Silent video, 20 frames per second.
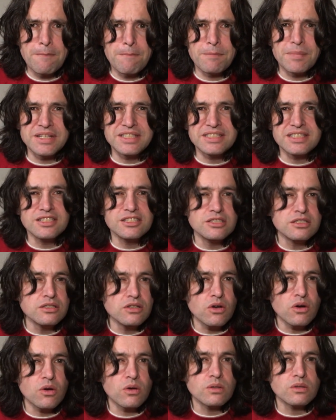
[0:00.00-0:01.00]
But it's
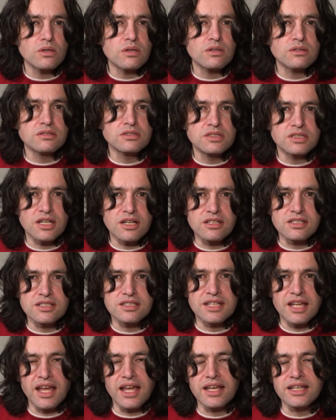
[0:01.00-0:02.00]
not
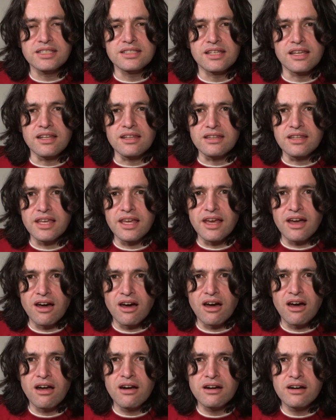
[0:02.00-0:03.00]
just accent, they
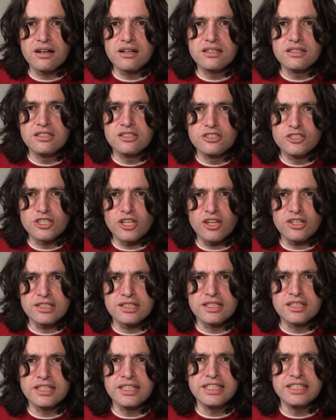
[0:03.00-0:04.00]
are
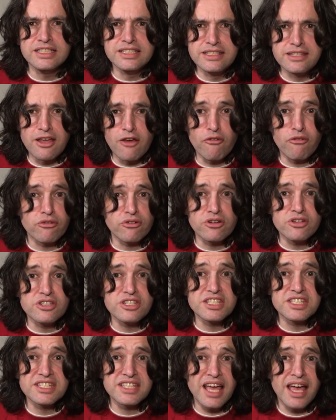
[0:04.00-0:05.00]
subtly
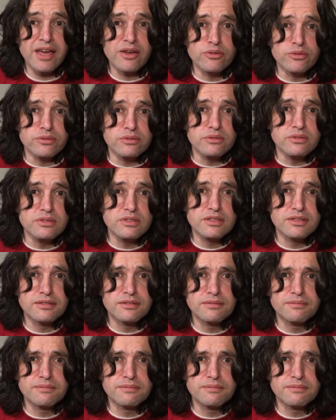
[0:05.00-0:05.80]
different sounds.